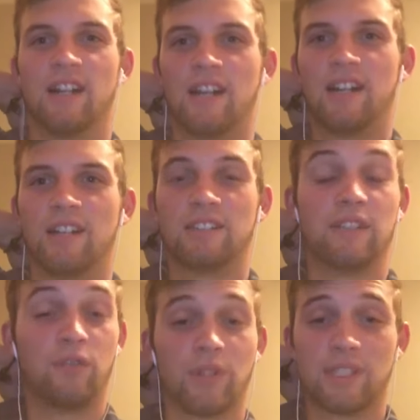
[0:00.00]
uh,
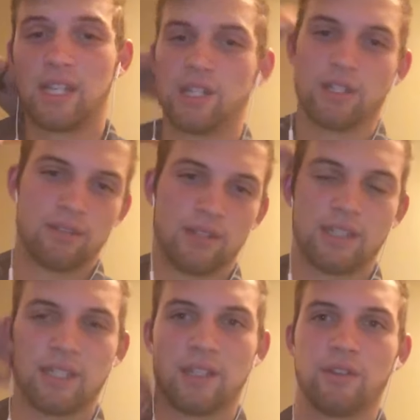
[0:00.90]
deforestation, I
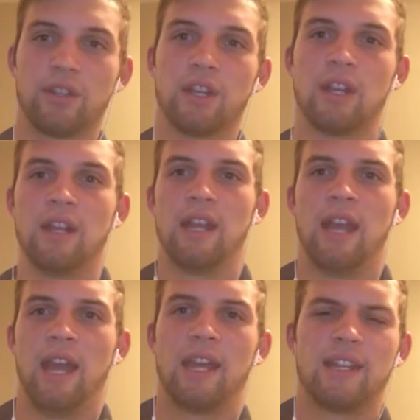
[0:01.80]
said that earlier,
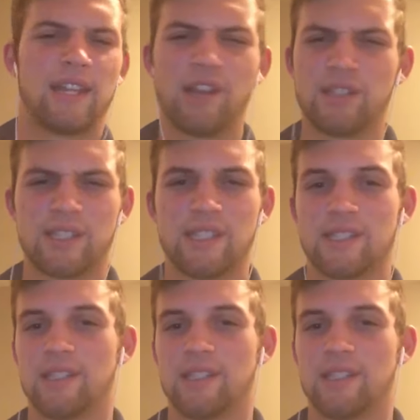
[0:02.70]
and carelessness and